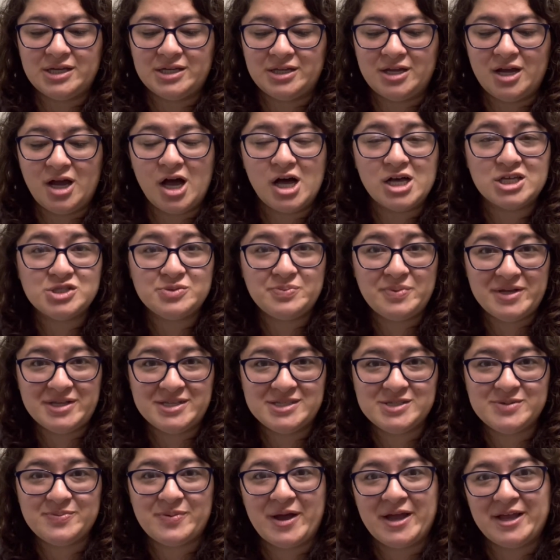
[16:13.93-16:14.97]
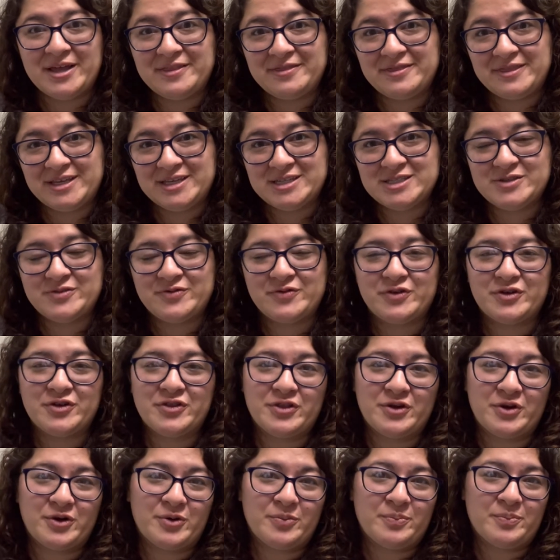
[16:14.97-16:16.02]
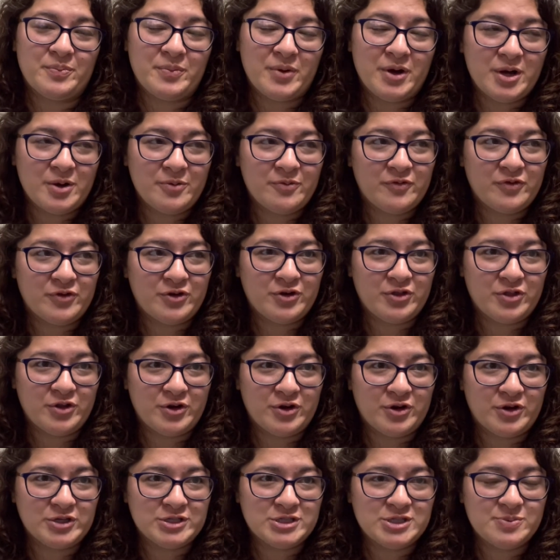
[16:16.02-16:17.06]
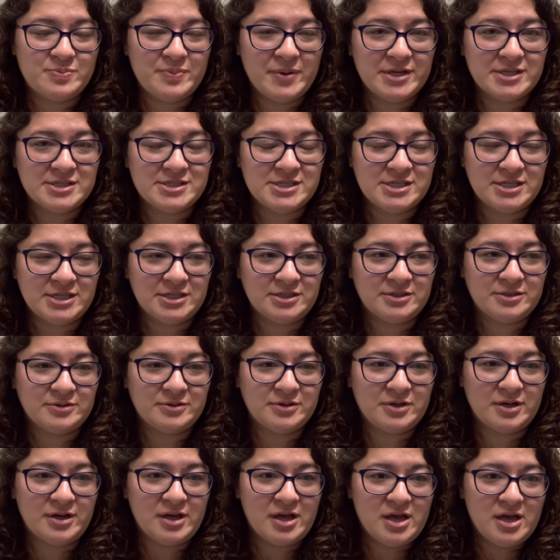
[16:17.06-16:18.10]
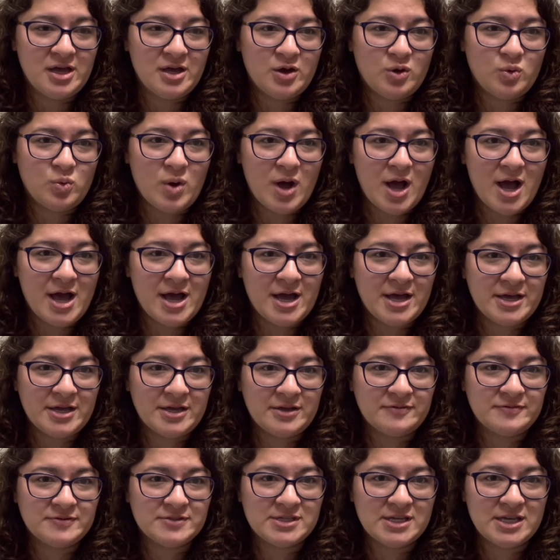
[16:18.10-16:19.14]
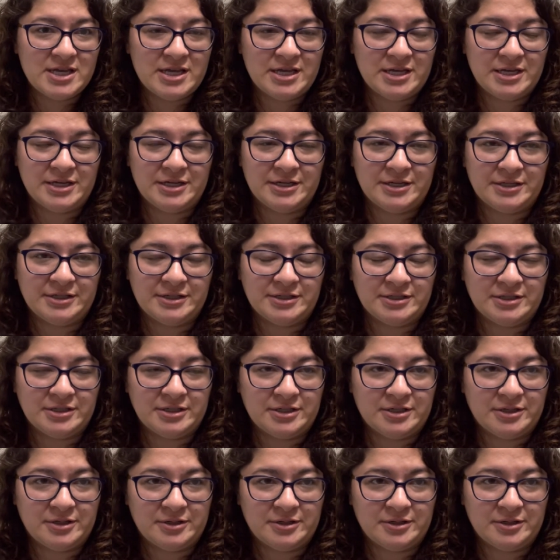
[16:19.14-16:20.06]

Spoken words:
husbands buying things for their expecting wives, and